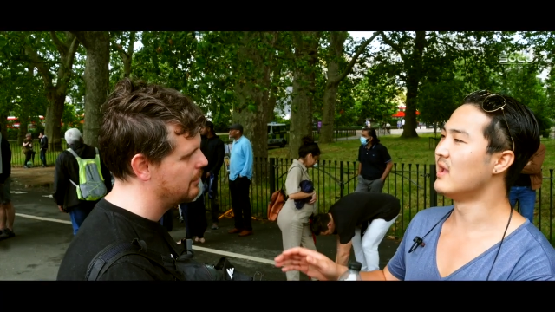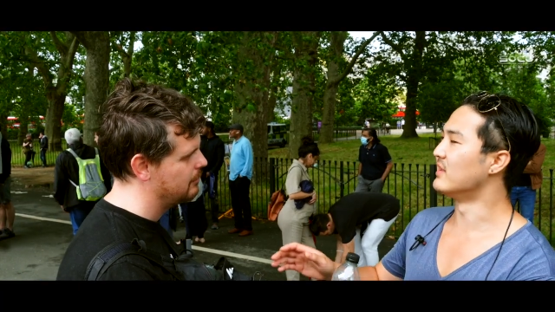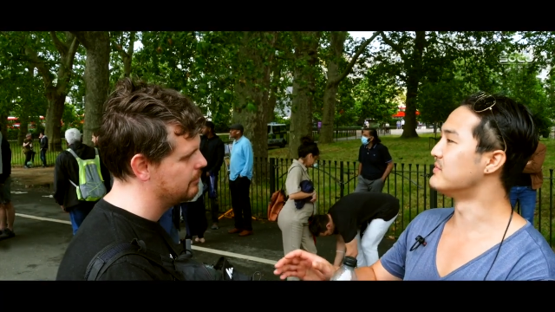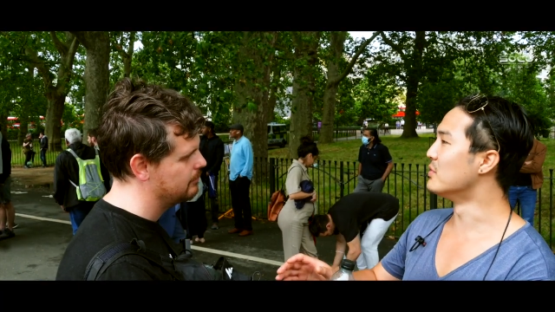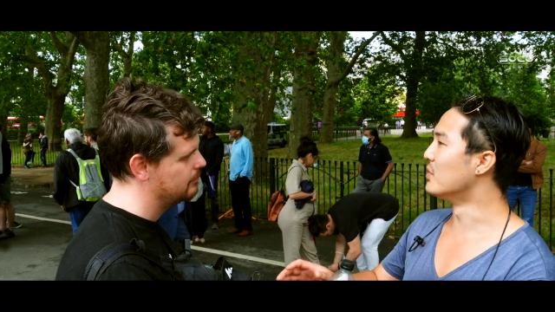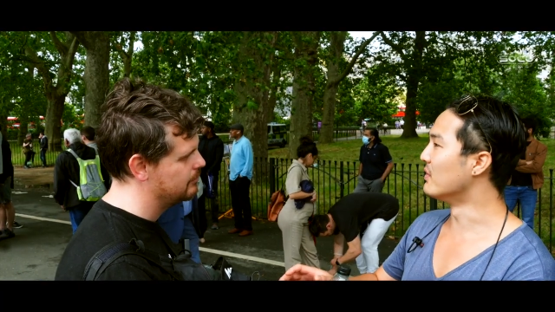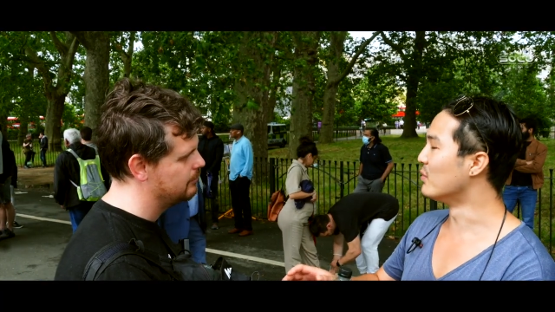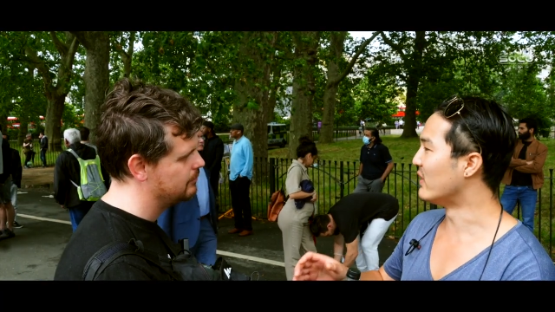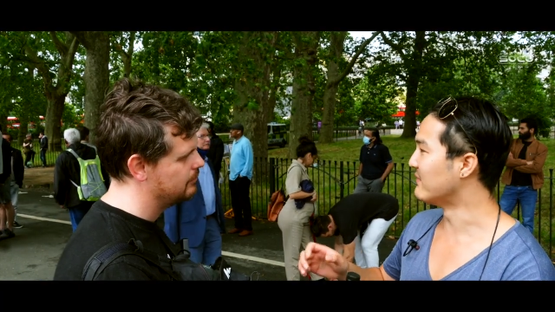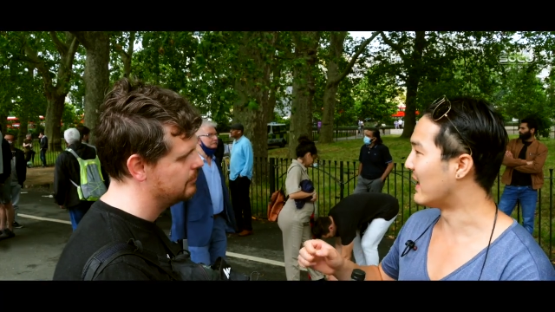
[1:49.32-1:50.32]
Speaker 1: It's
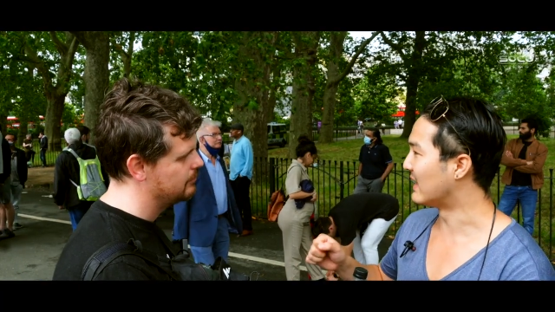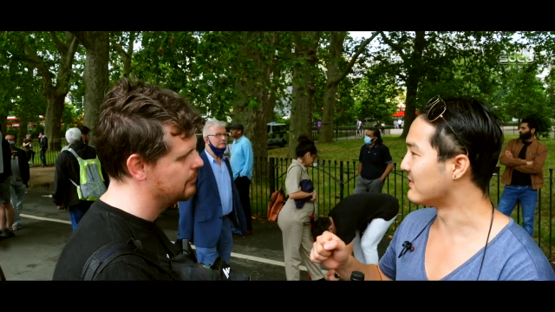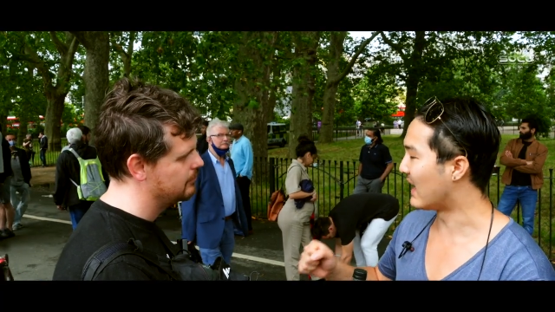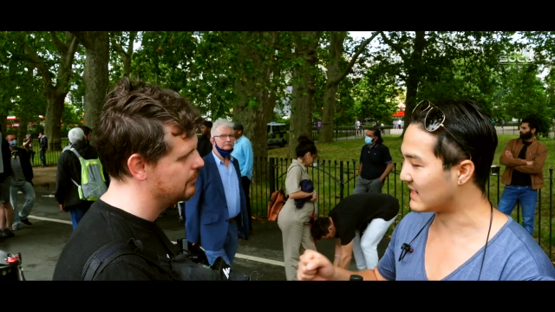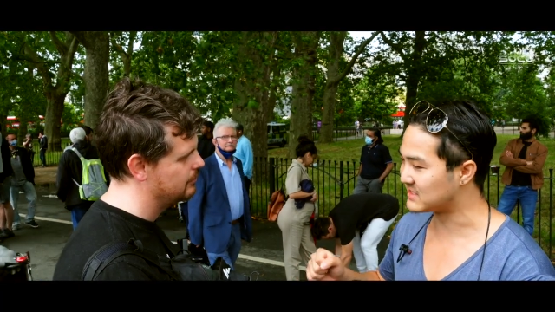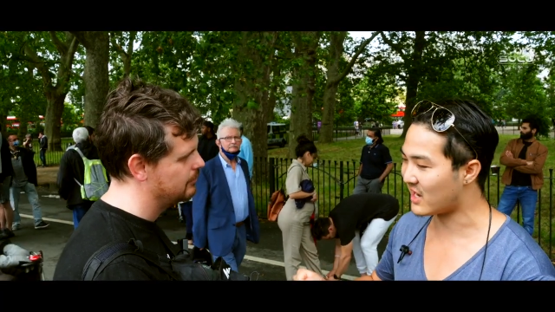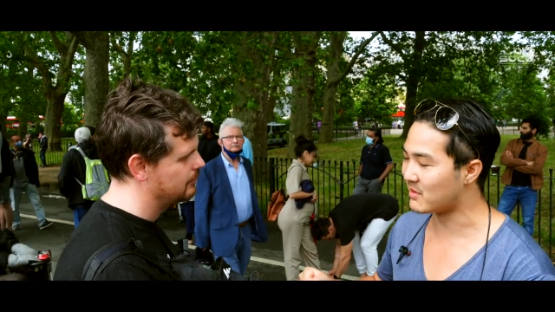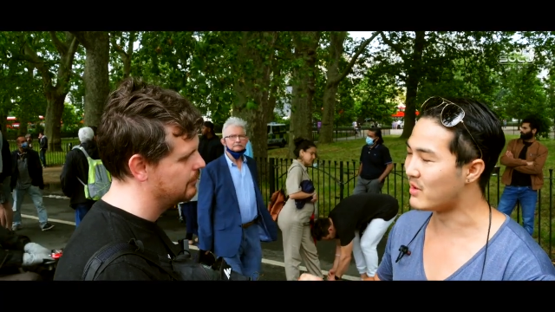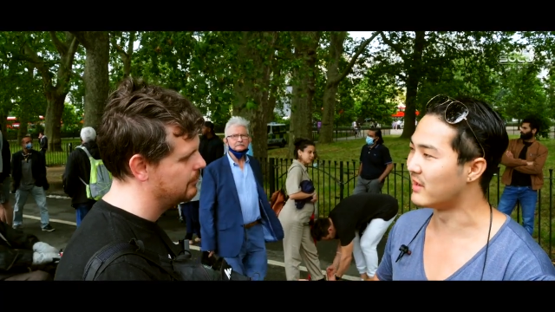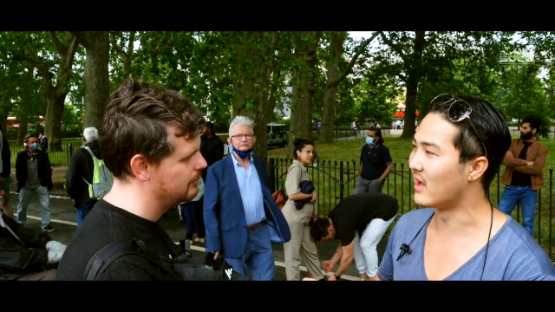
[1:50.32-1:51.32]
more, we've at, at a
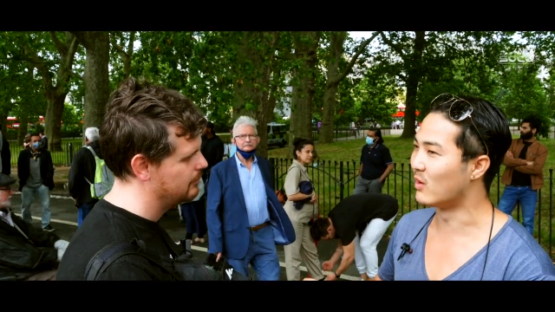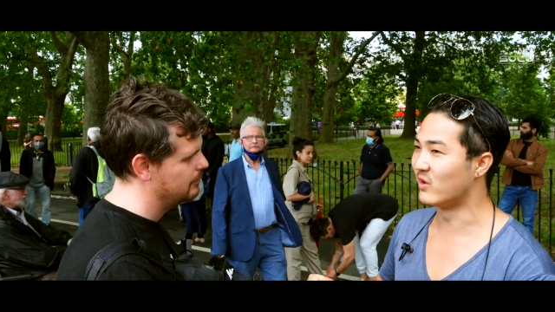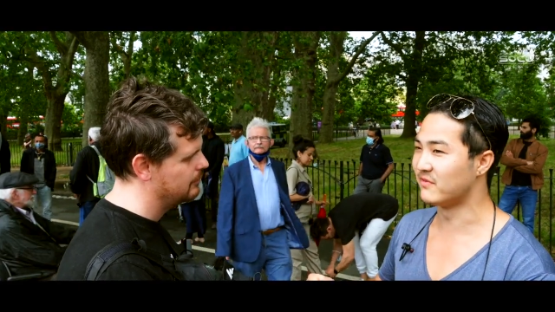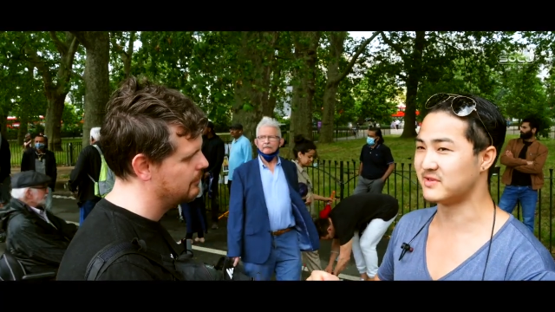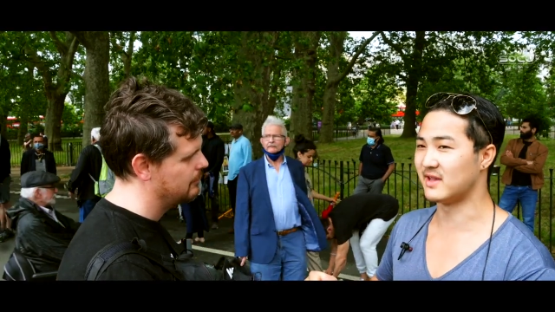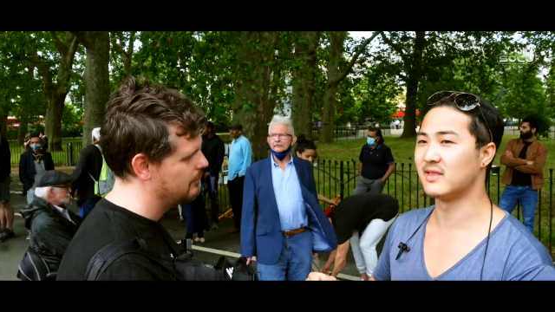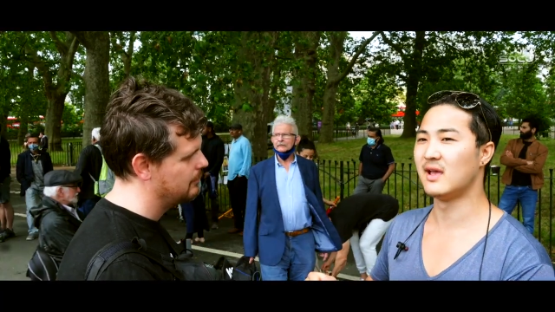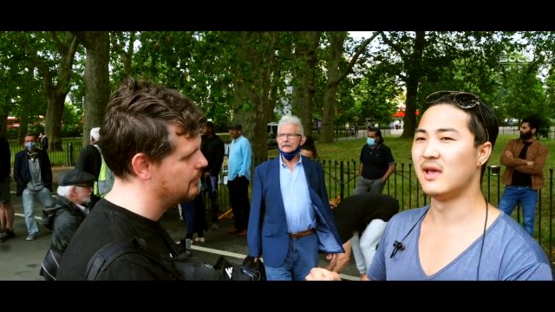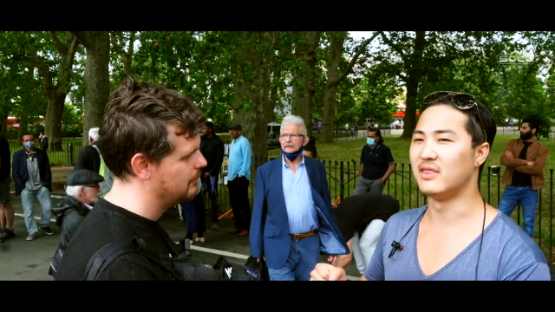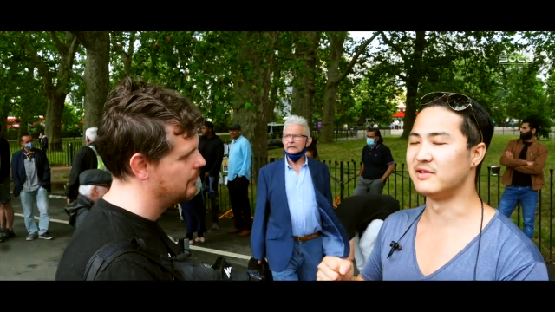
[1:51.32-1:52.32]
time right now, we've said
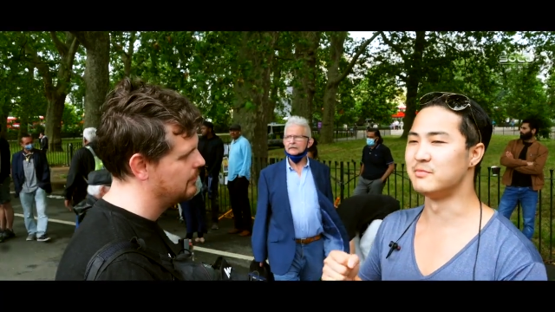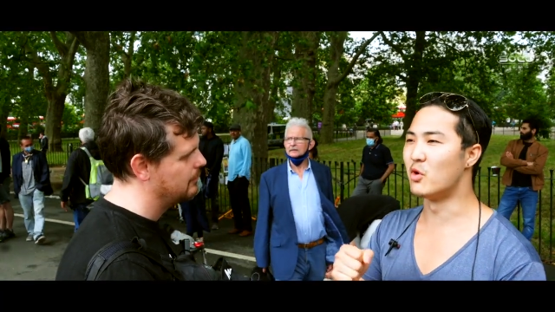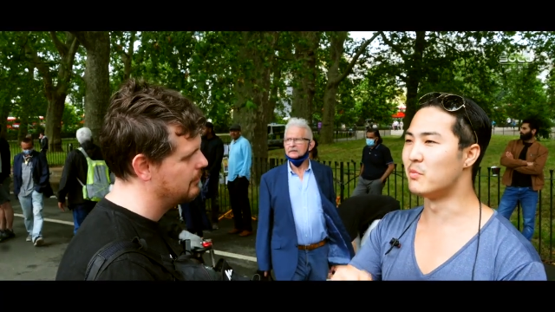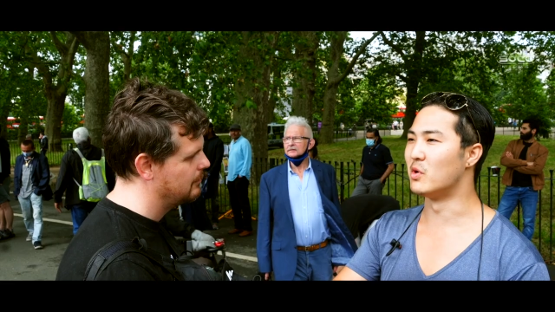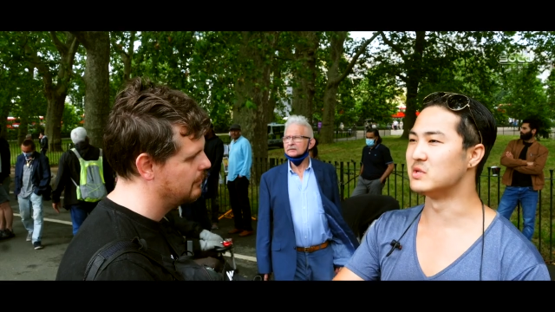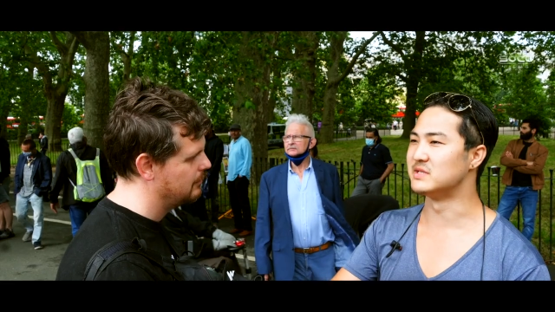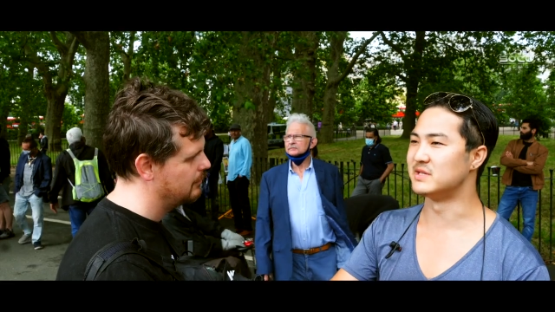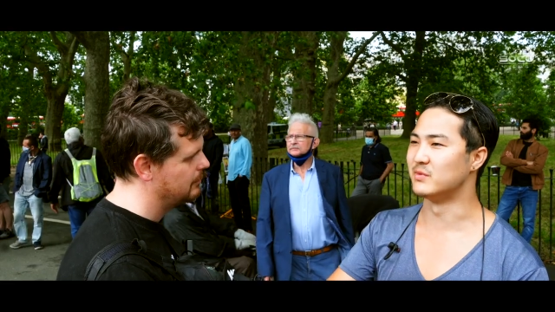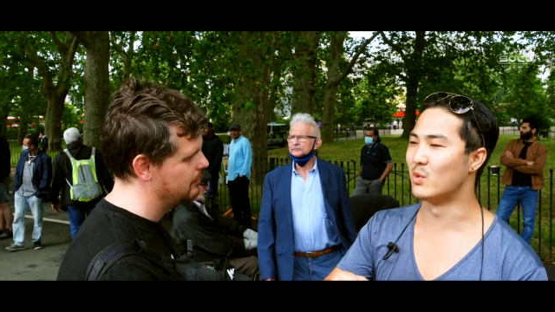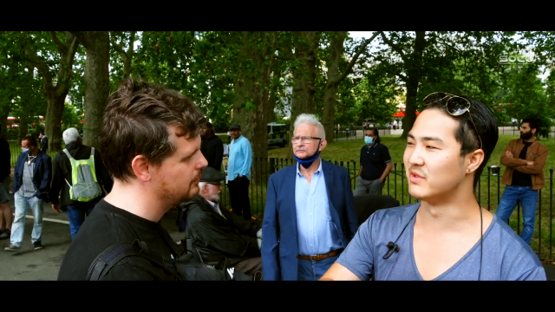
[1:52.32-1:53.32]
there's more importance
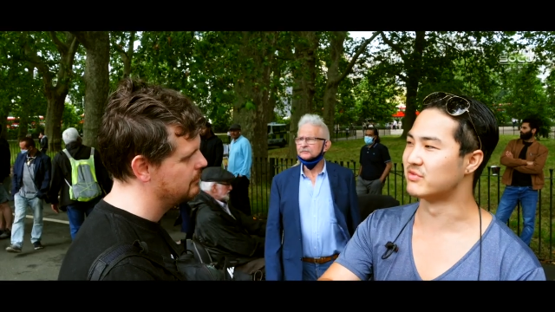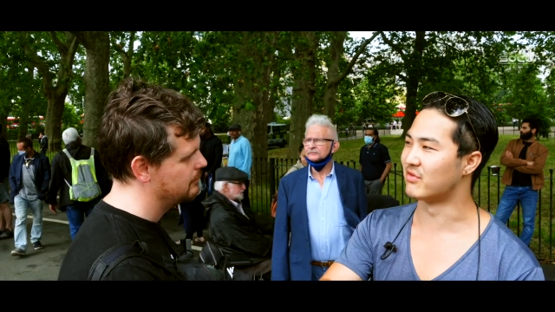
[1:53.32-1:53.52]
in women's